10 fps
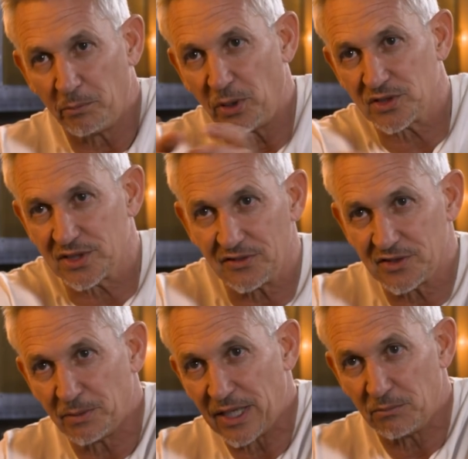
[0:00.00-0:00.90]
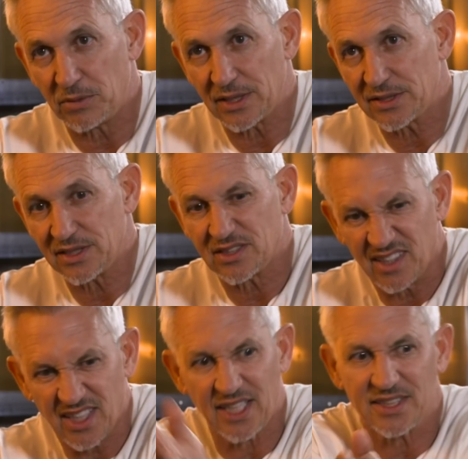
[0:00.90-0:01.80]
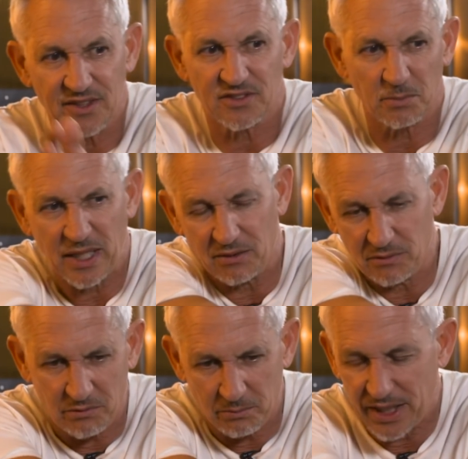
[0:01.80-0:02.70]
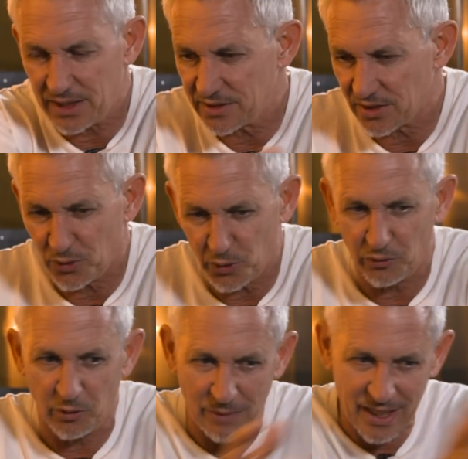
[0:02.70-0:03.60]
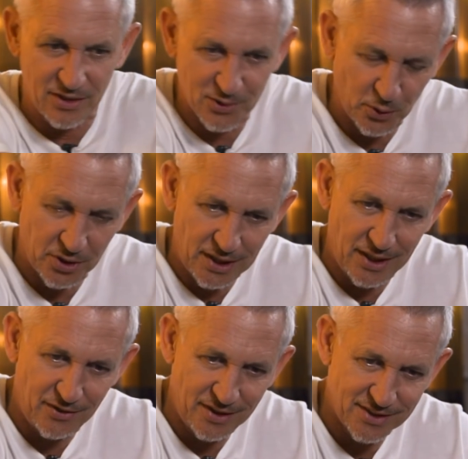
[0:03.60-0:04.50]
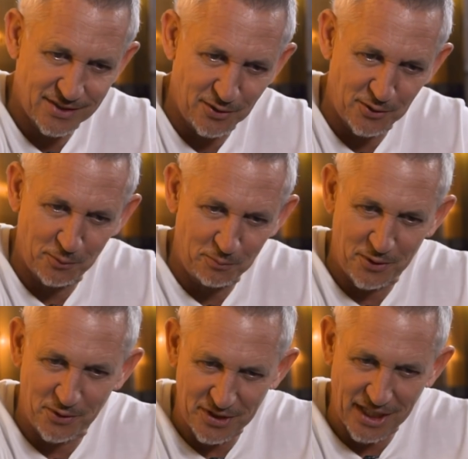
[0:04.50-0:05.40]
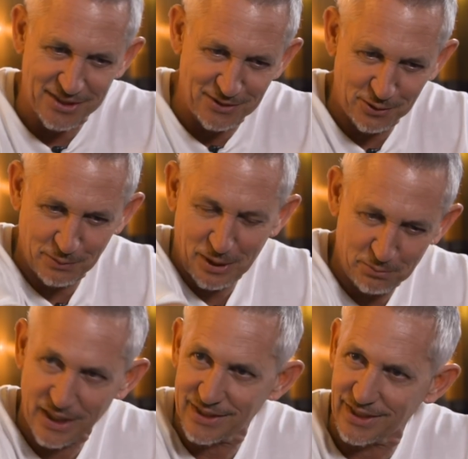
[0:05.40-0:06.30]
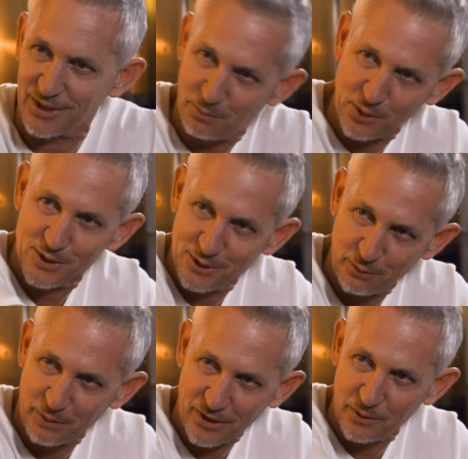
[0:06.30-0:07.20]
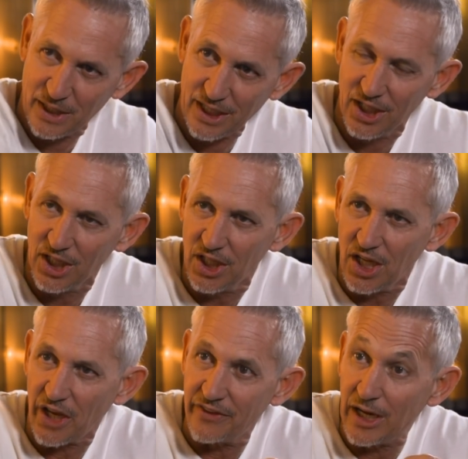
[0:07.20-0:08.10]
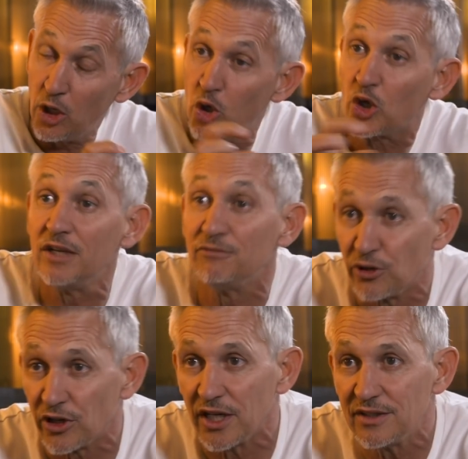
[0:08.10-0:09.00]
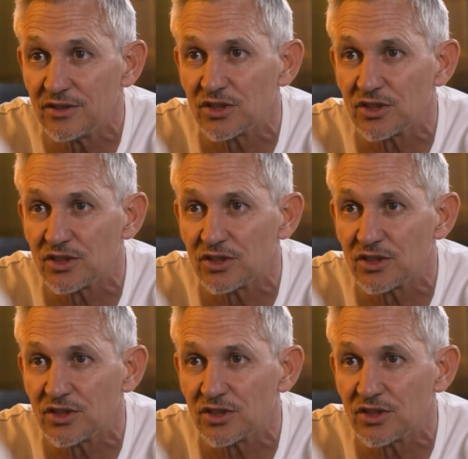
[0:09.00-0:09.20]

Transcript: the positives about Brexit and the negatives about Remainers, and all the Remainers want to hear is that the, the negatives about Brexit and the positive mm. about Remainers, and they're looking for it.